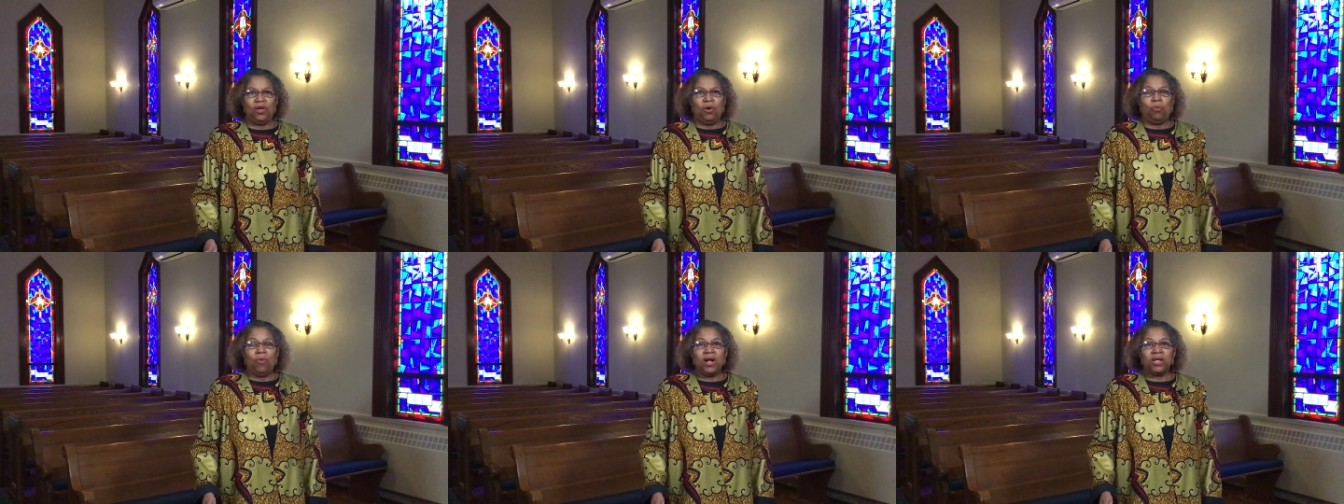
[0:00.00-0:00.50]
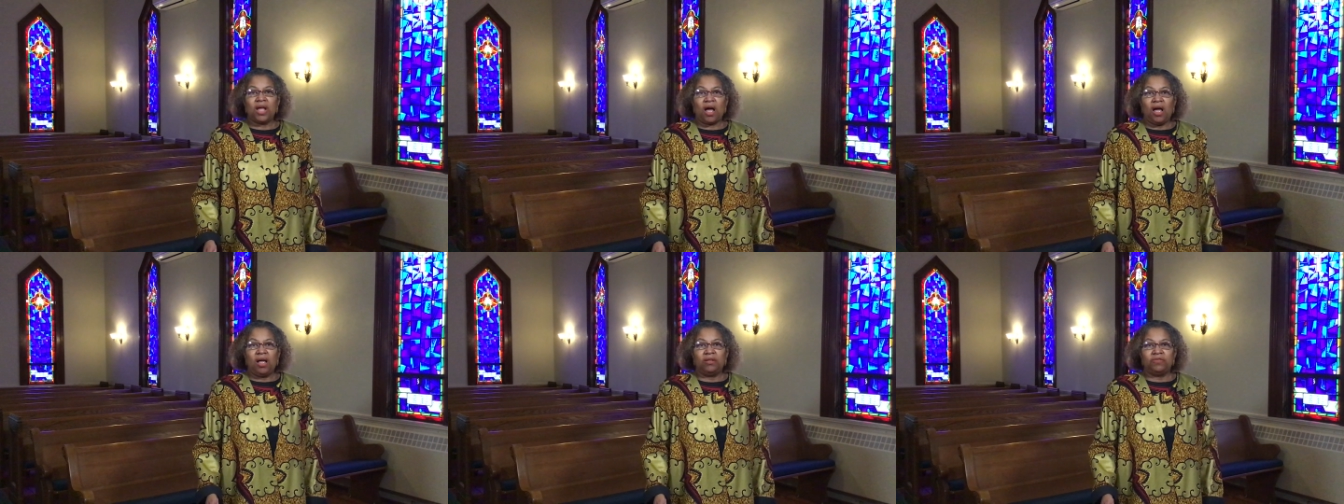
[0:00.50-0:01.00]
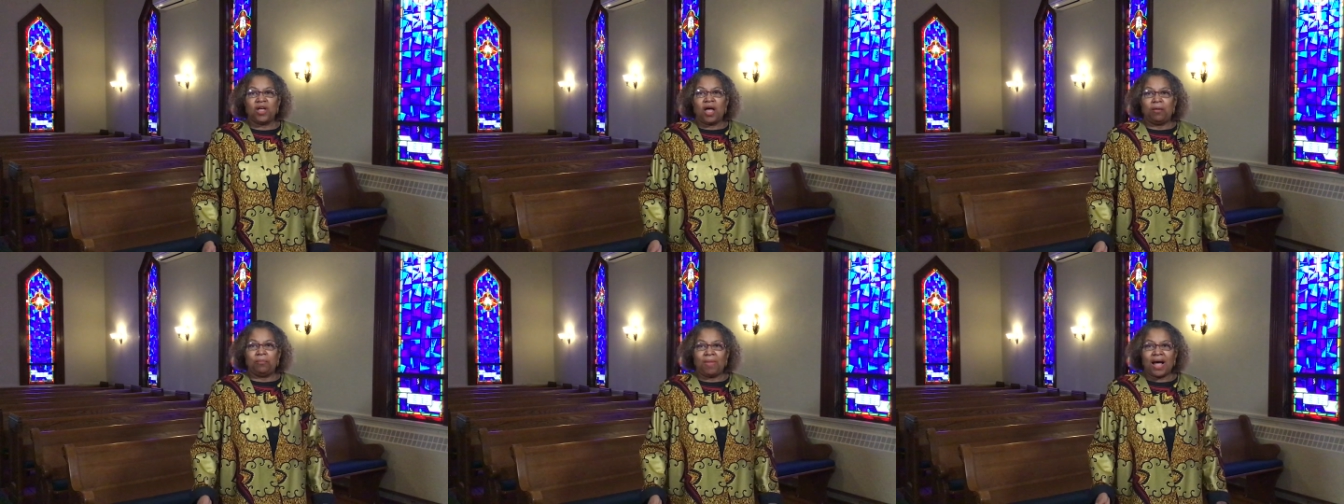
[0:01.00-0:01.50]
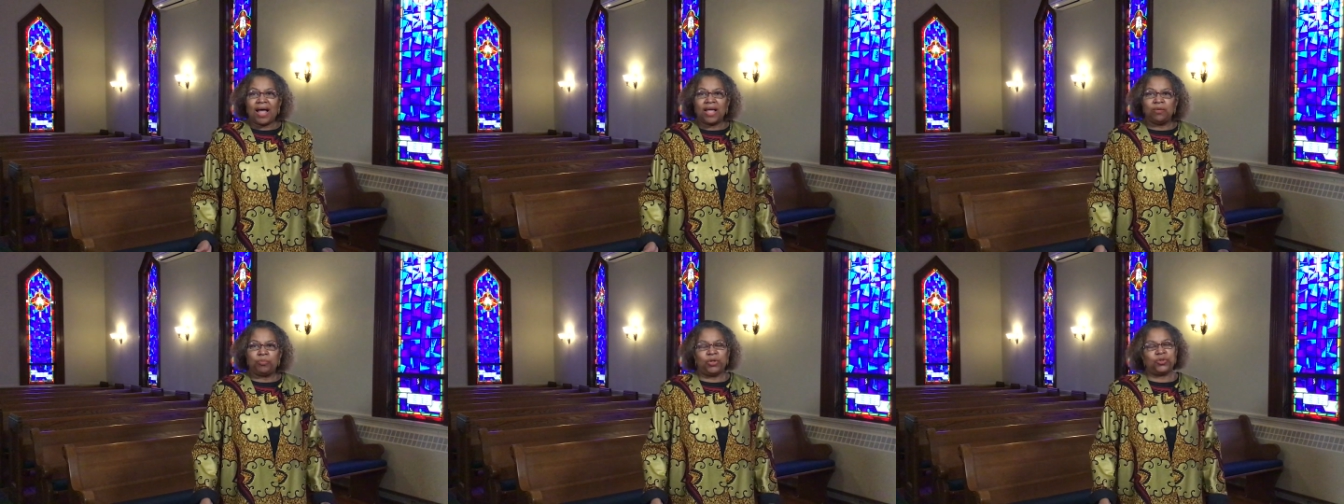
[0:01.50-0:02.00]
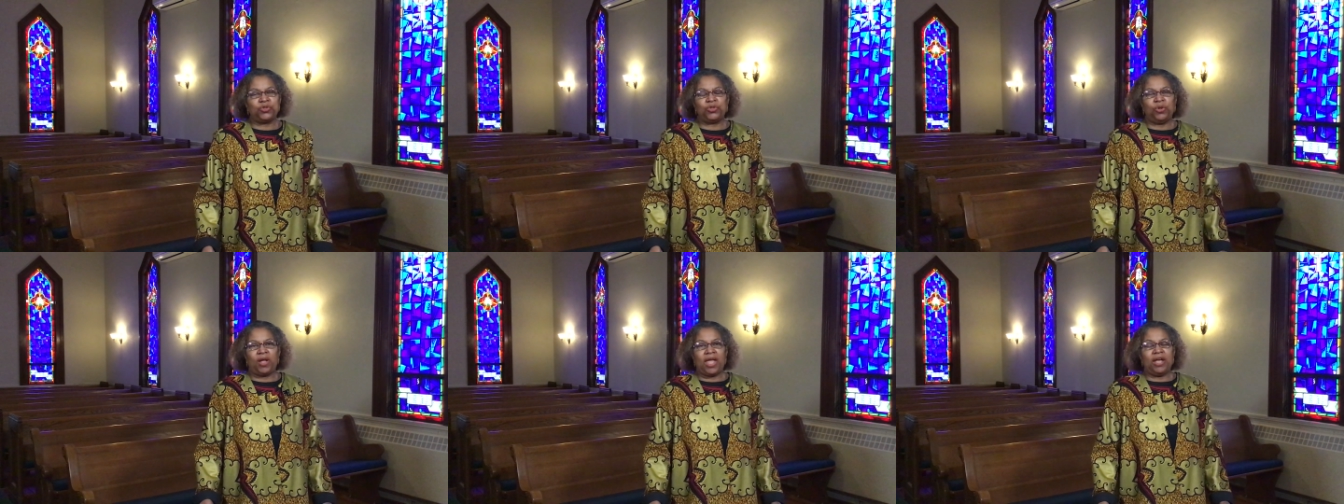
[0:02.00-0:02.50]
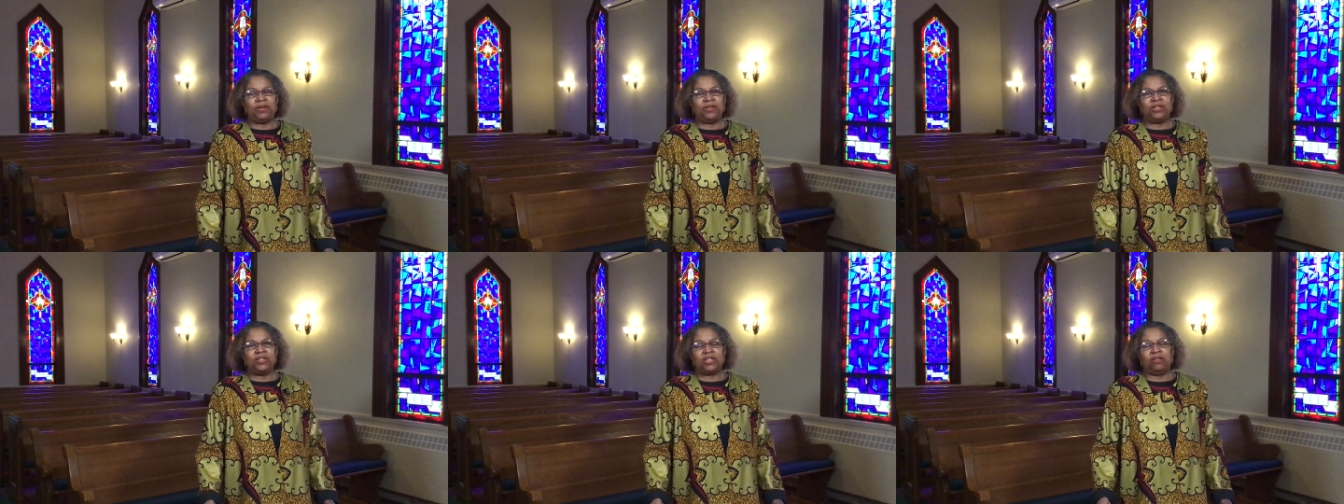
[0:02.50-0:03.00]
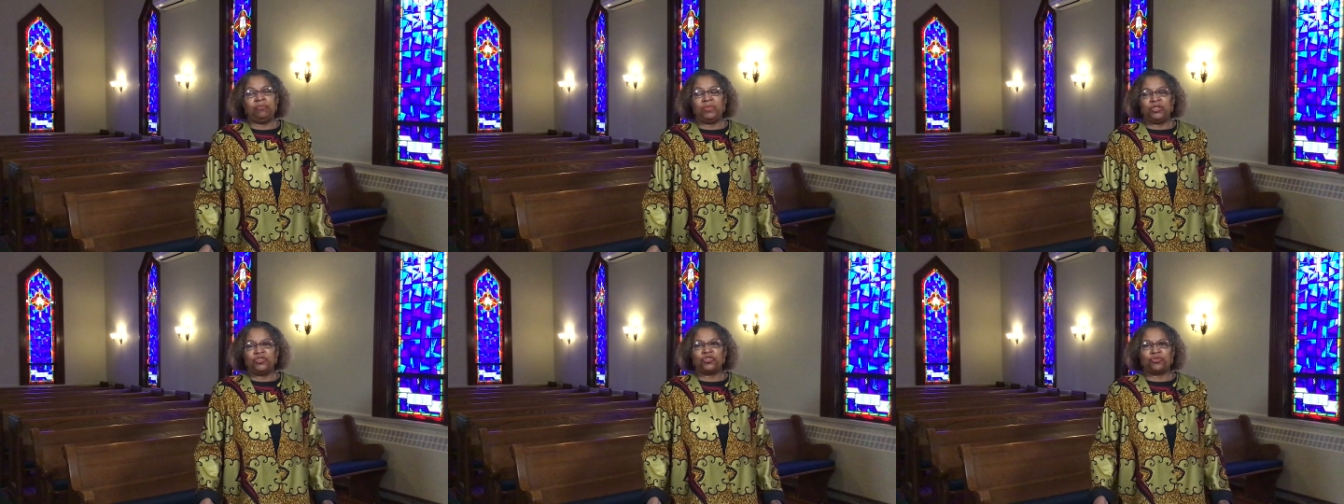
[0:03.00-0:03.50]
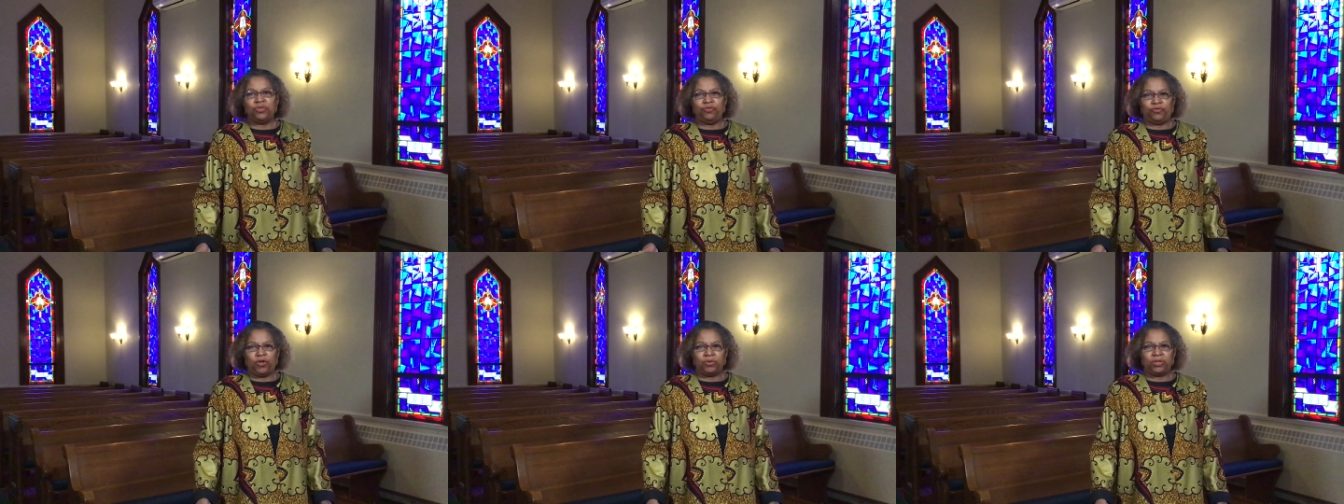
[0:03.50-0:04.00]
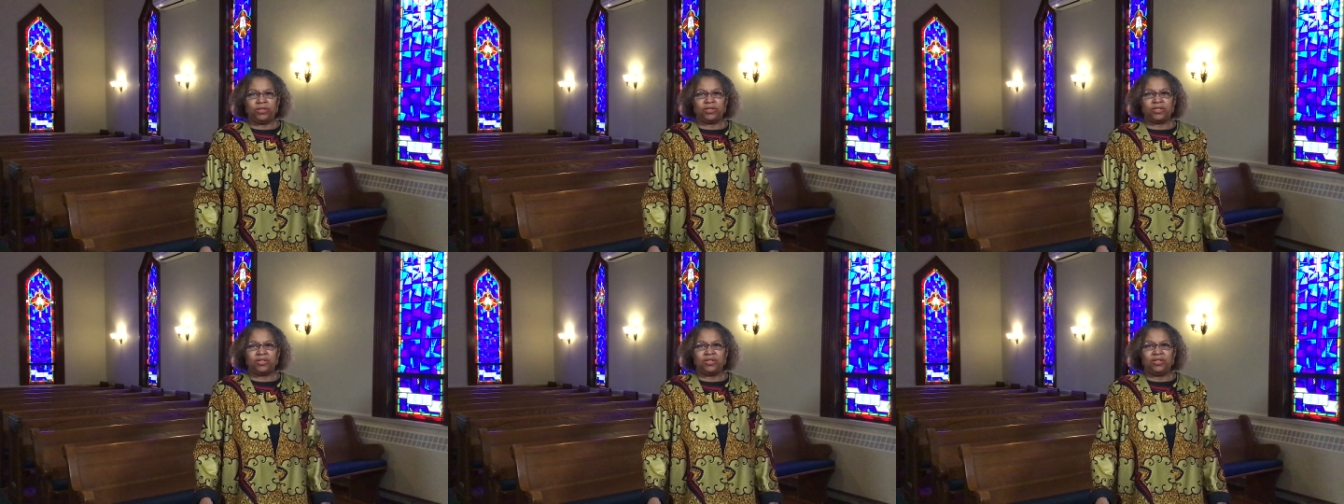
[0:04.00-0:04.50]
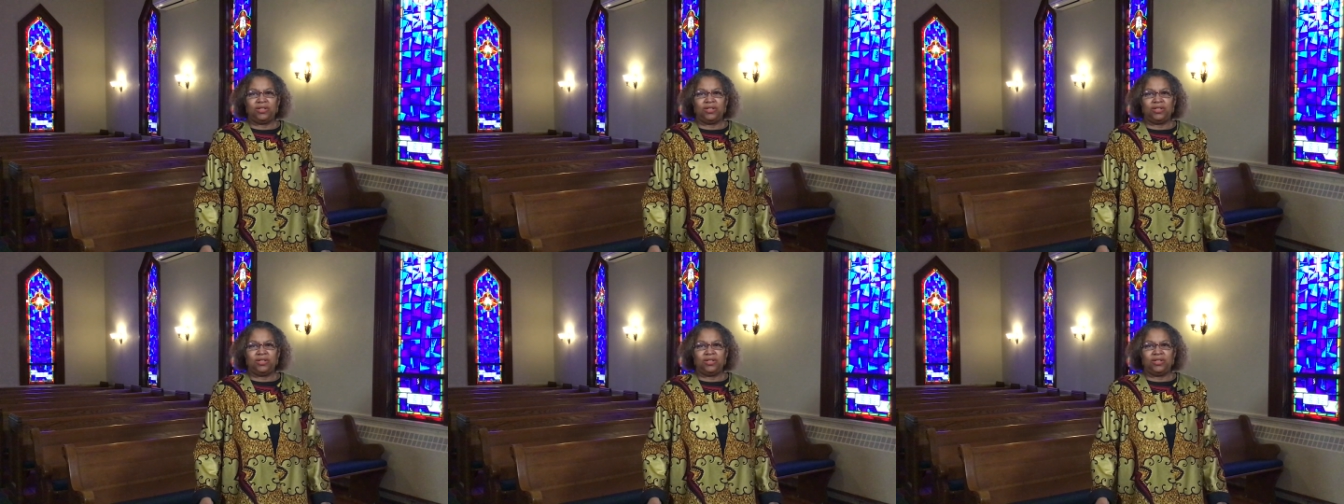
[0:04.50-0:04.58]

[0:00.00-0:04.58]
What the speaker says: One of my personal areas of ministry focus